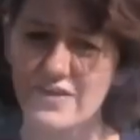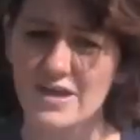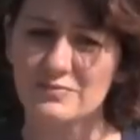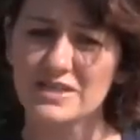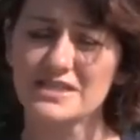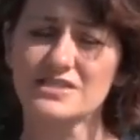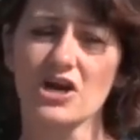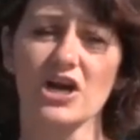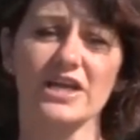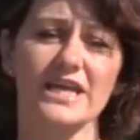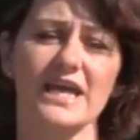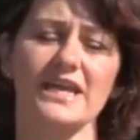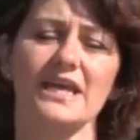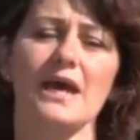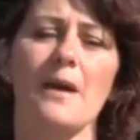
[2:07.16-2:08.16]
families are
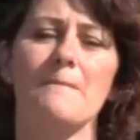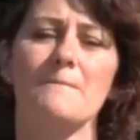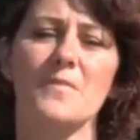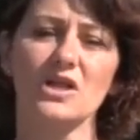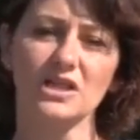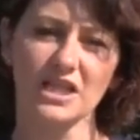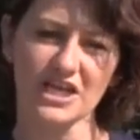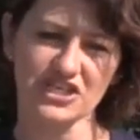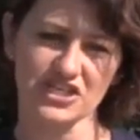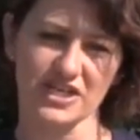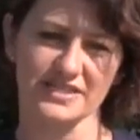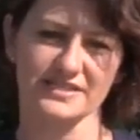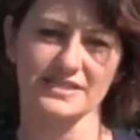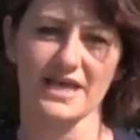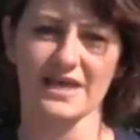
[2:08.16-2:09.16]
getting
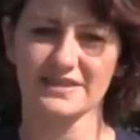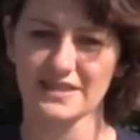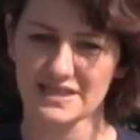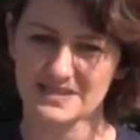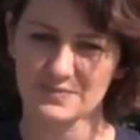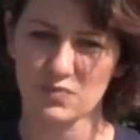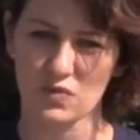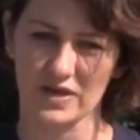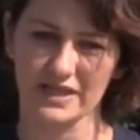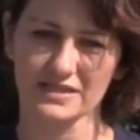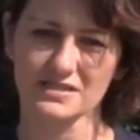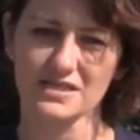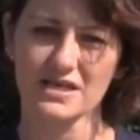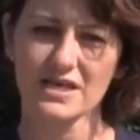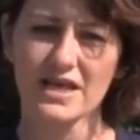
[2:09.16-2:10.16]
malicious at this
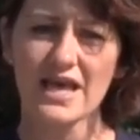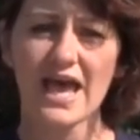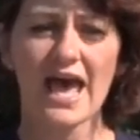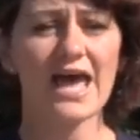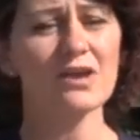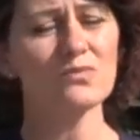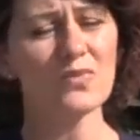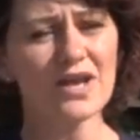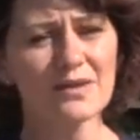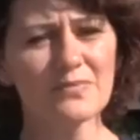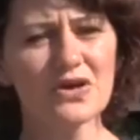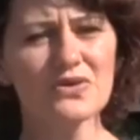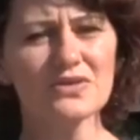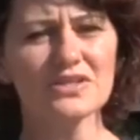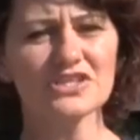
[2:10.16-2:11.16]
point. And what
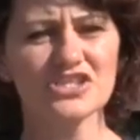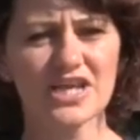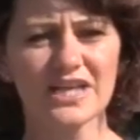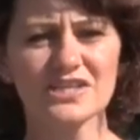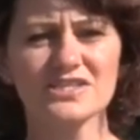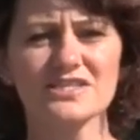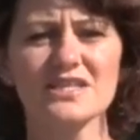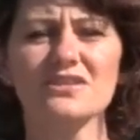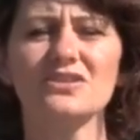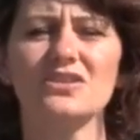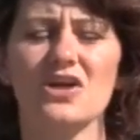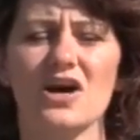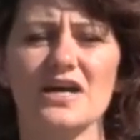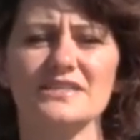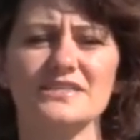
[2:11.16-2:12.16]
about changes in the
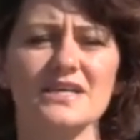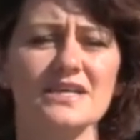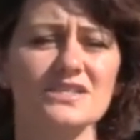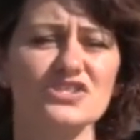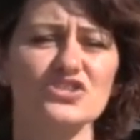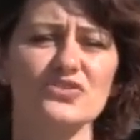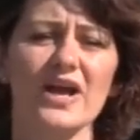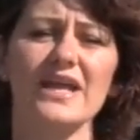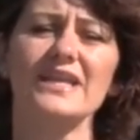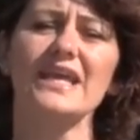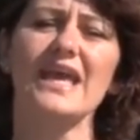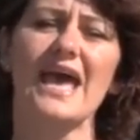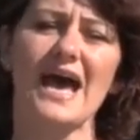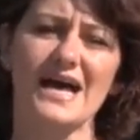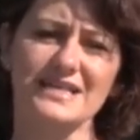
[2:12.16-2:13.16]
laws
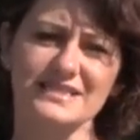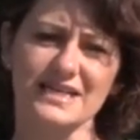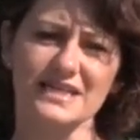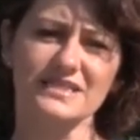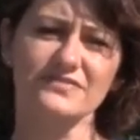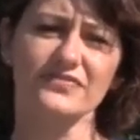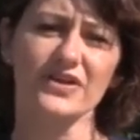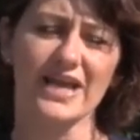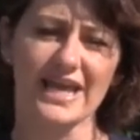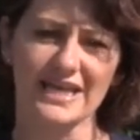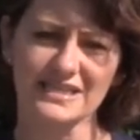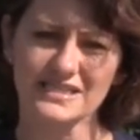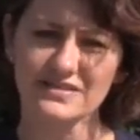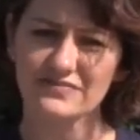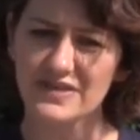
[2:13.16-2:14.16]
Stranding assets for
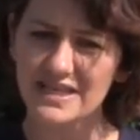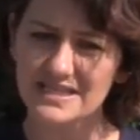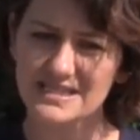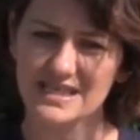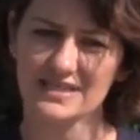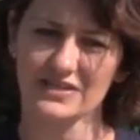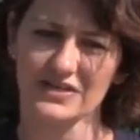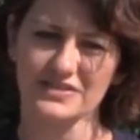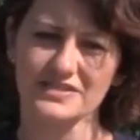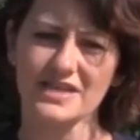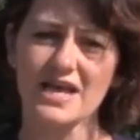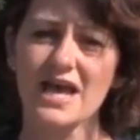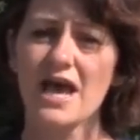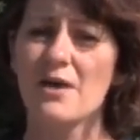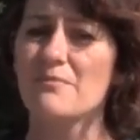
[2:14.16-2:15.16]
ATV dealers.
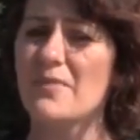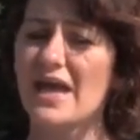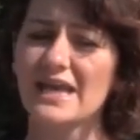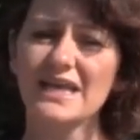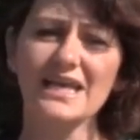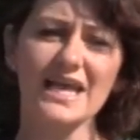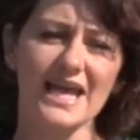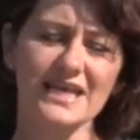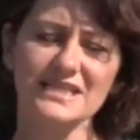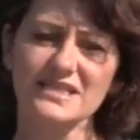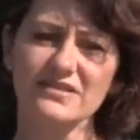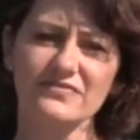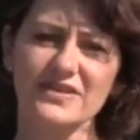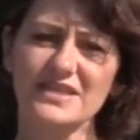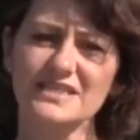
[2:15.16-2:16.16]
Many
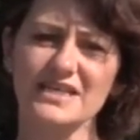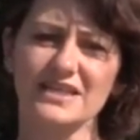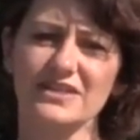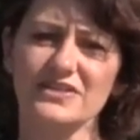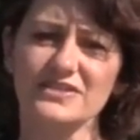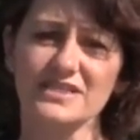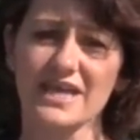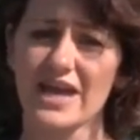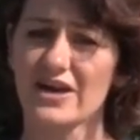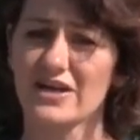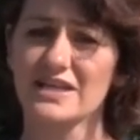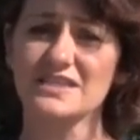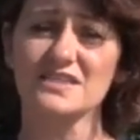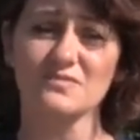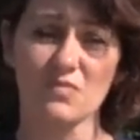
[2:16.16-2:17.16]
ATV dealers
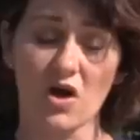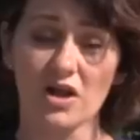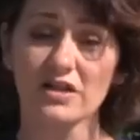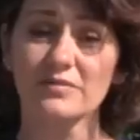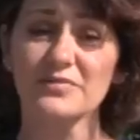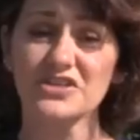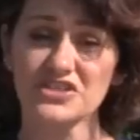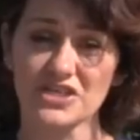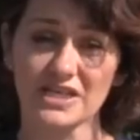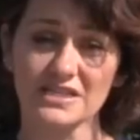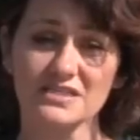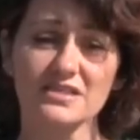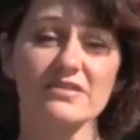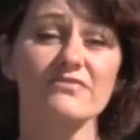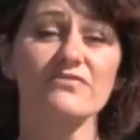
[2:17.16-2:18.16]
carry smaller
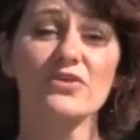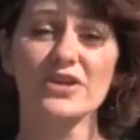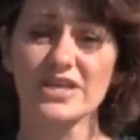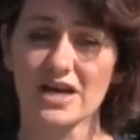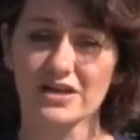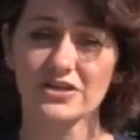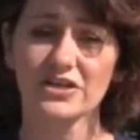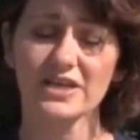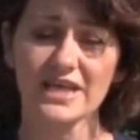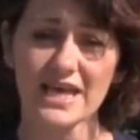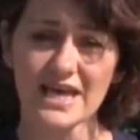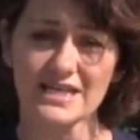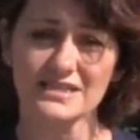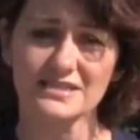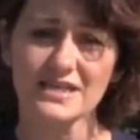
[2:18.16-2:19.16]
machines for younger
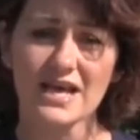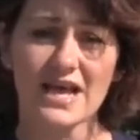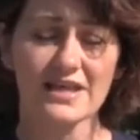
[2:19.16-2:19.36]
kids.